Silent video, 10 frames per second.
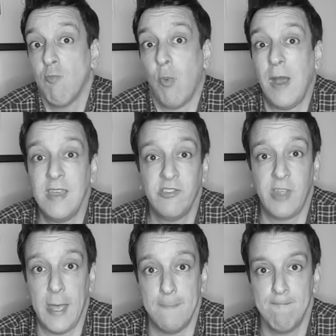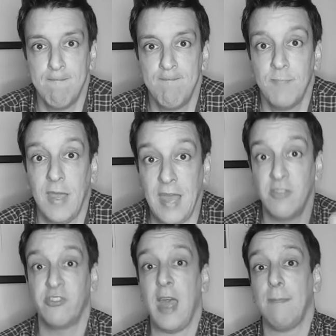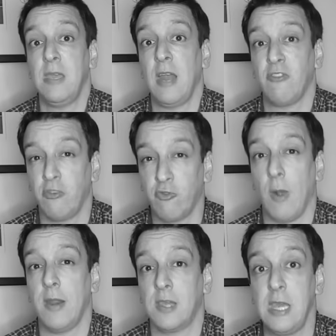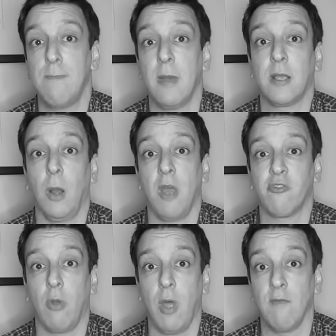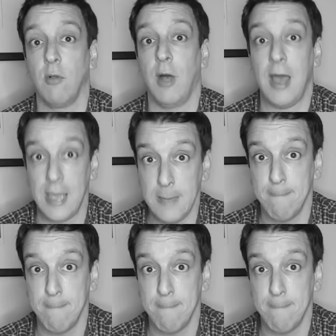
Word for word: Why is that? And does that mean I should try to keep my cholesterol level high?